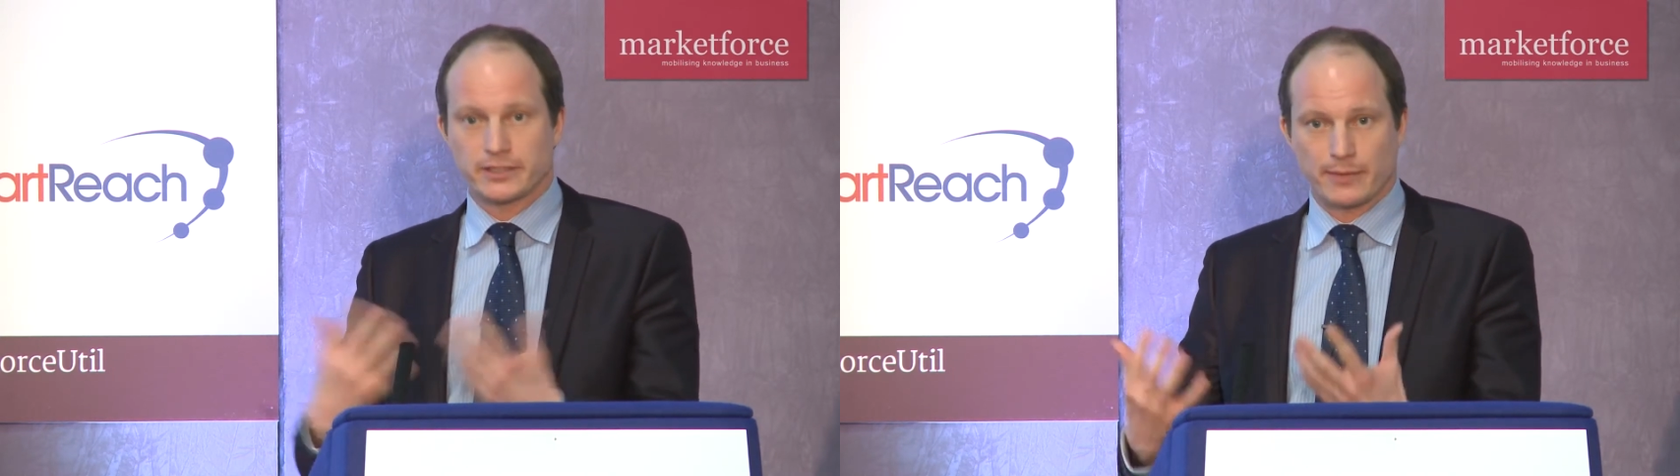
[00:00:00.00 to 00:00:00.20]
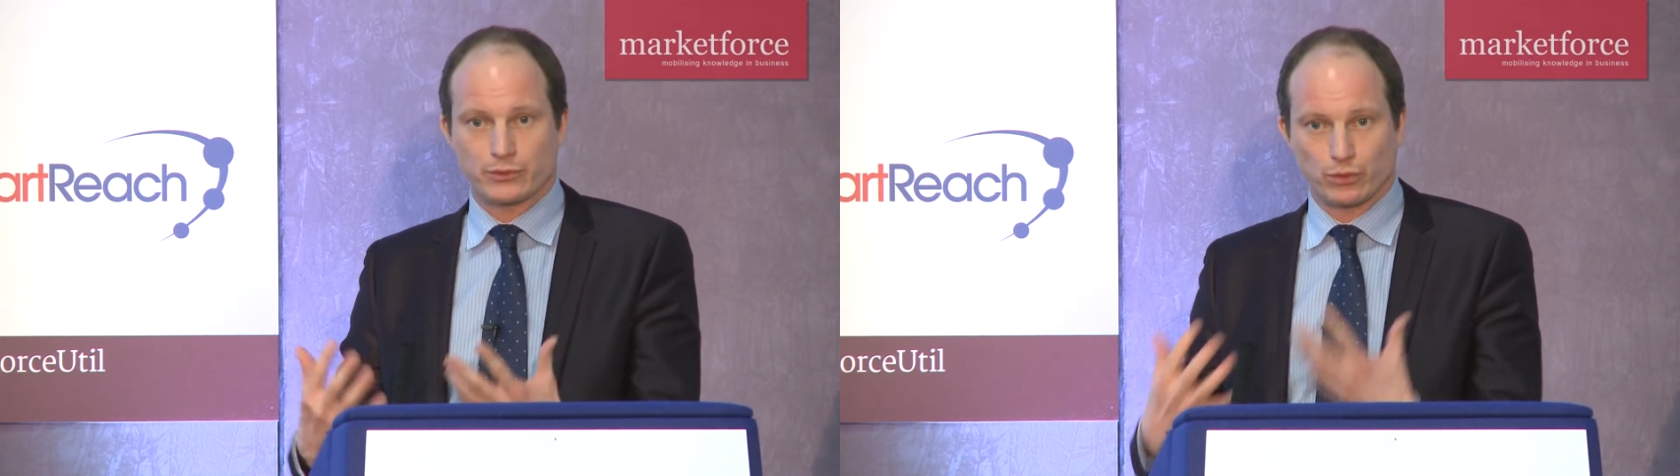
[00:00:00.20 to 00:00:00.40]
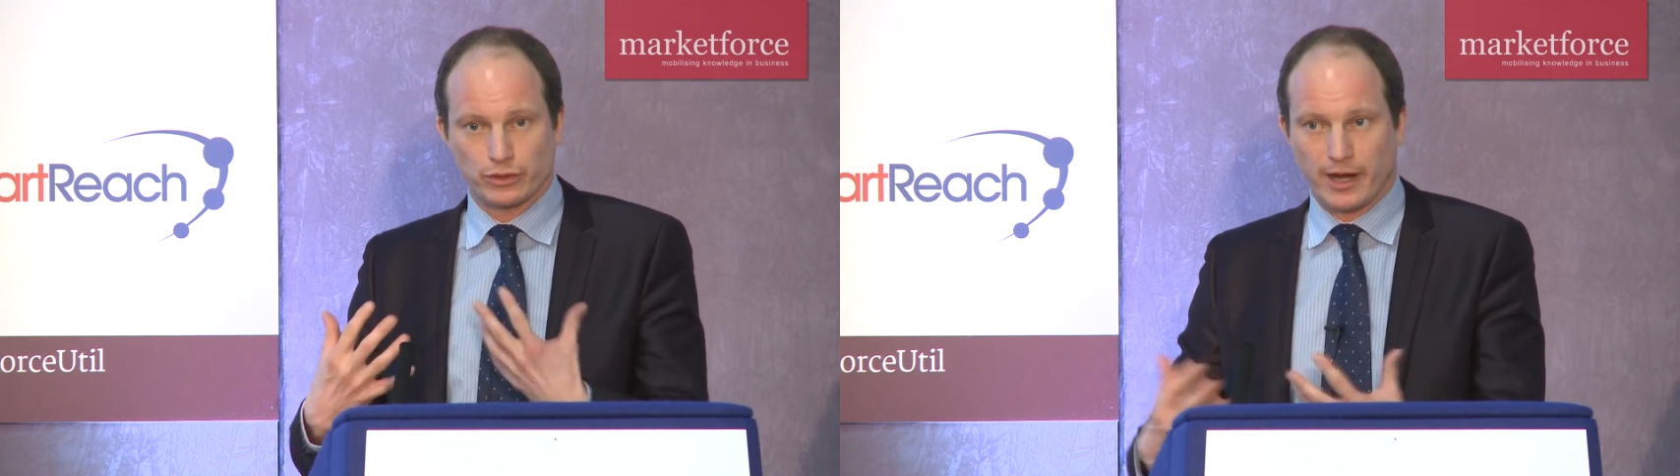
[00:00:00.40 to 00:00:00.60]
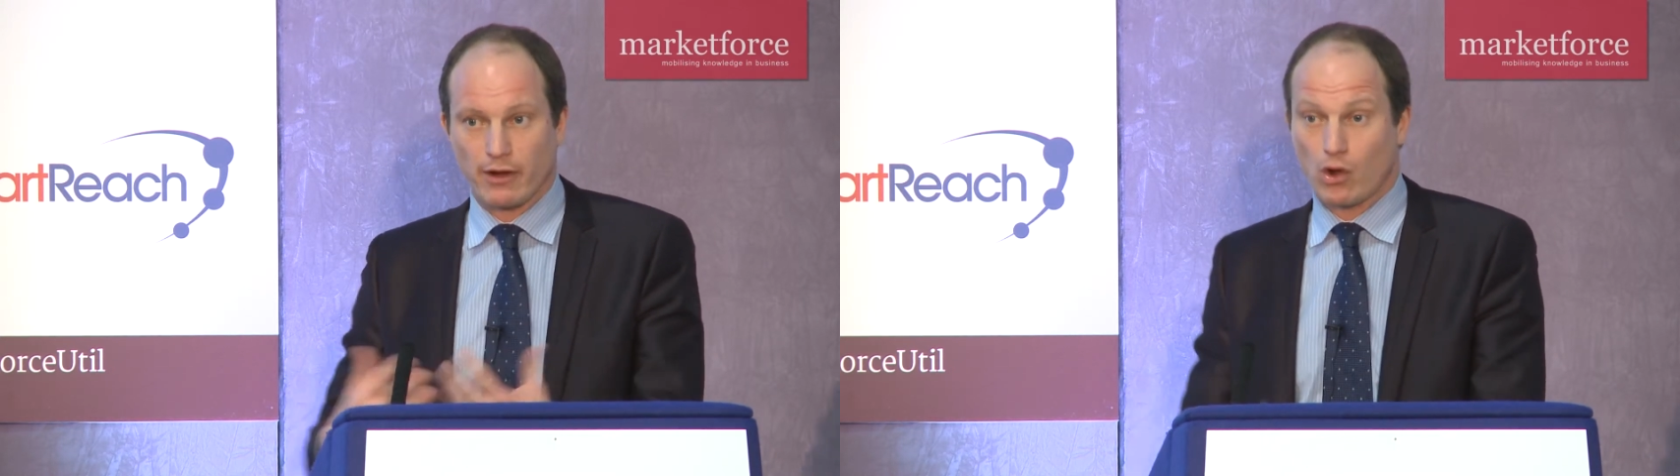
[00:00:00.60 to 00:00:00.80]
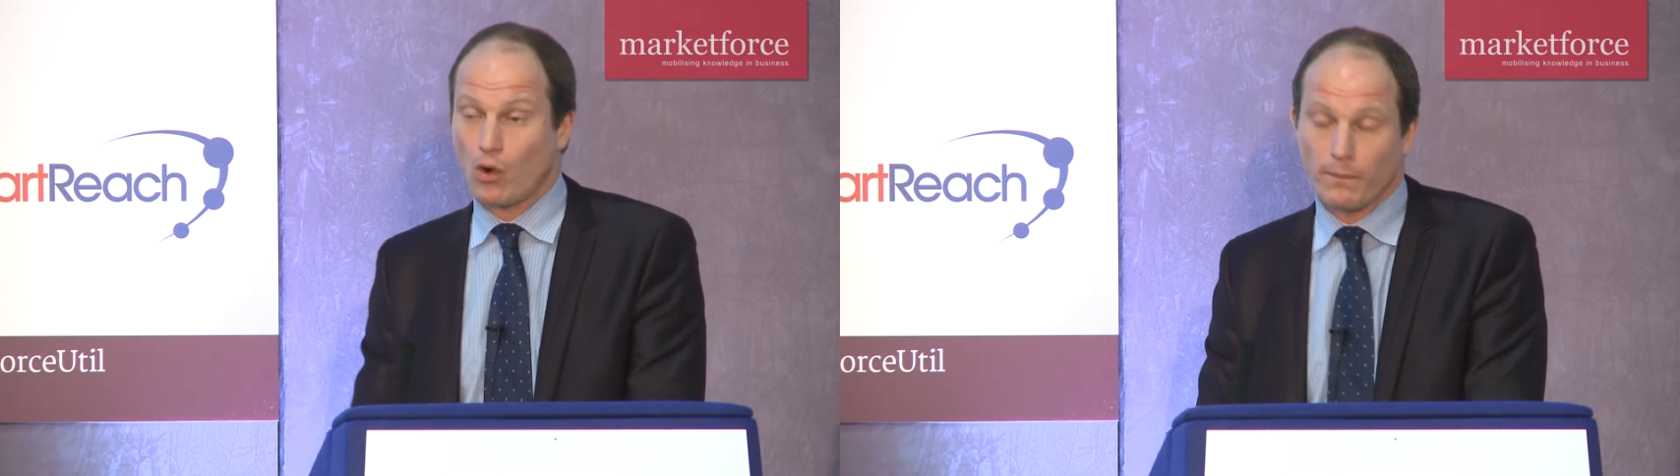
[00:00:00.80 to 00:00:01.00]
Thames Water,
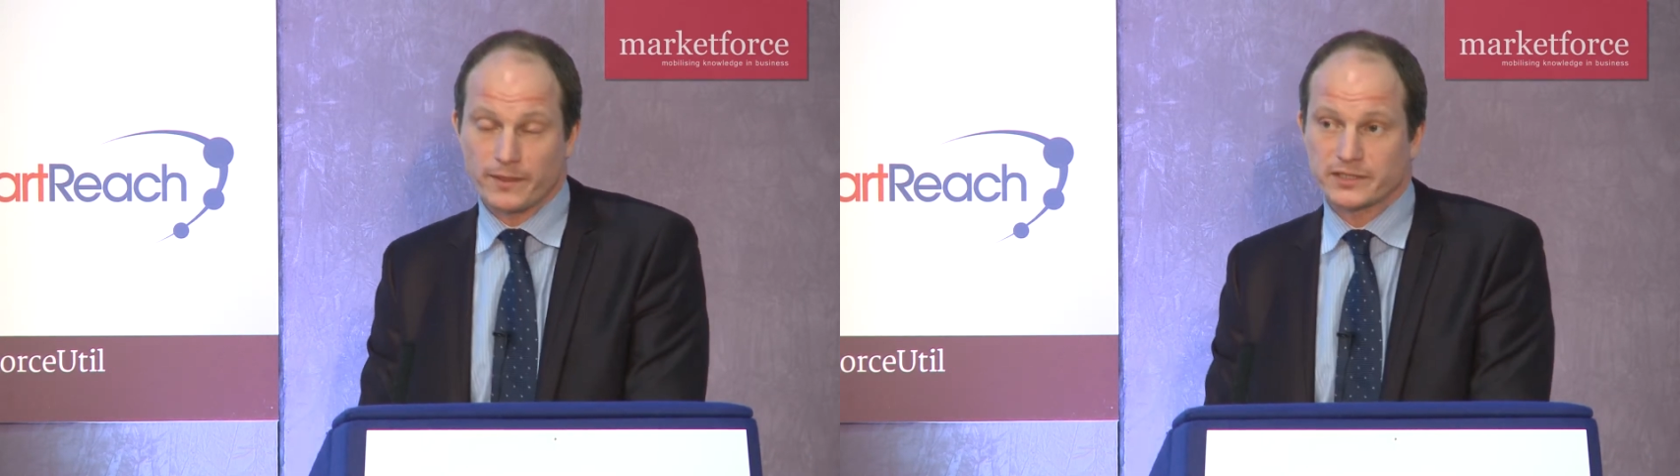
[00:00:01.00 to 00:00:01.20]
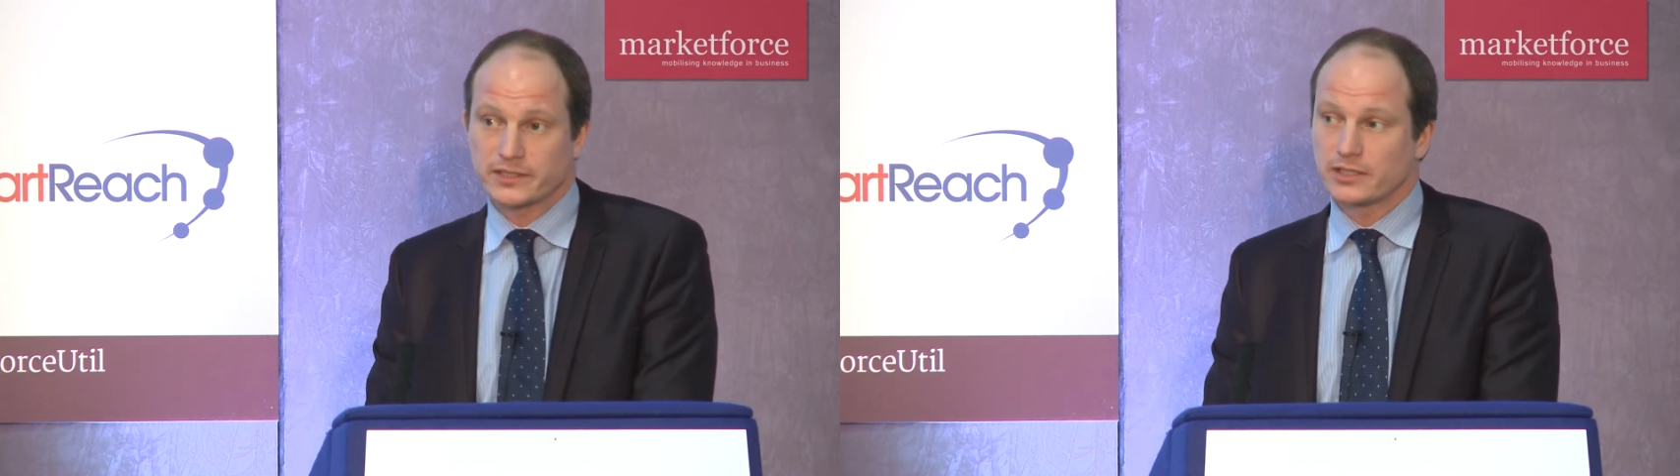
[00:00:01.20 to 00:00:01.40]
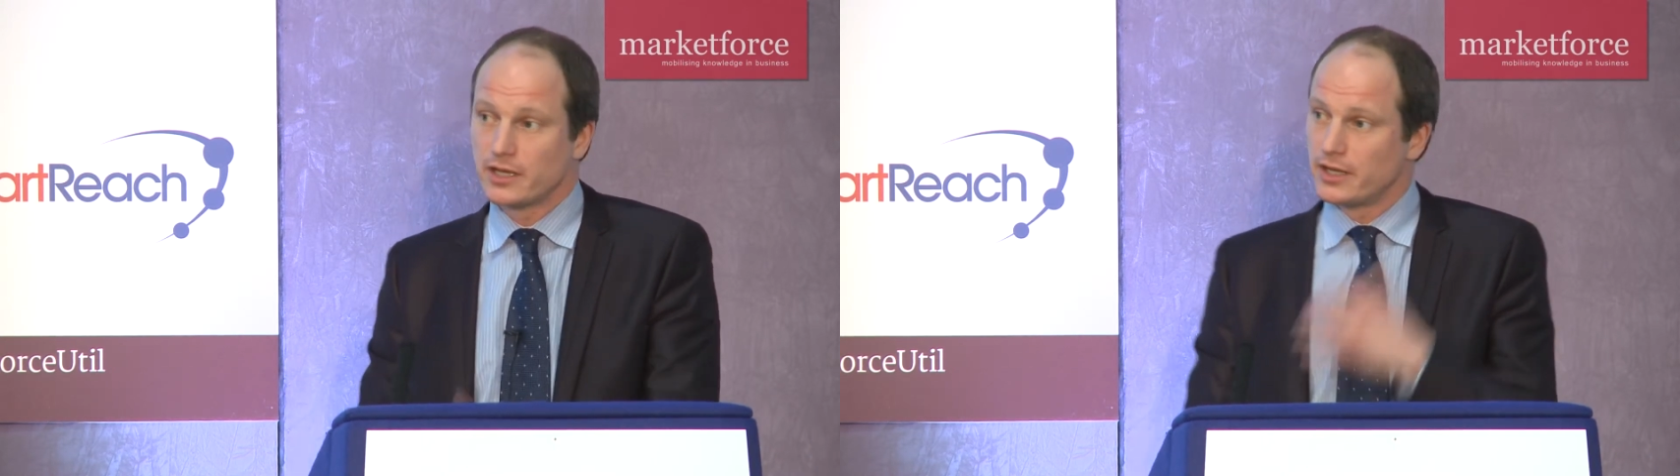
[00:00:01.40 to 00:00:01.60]
our core business,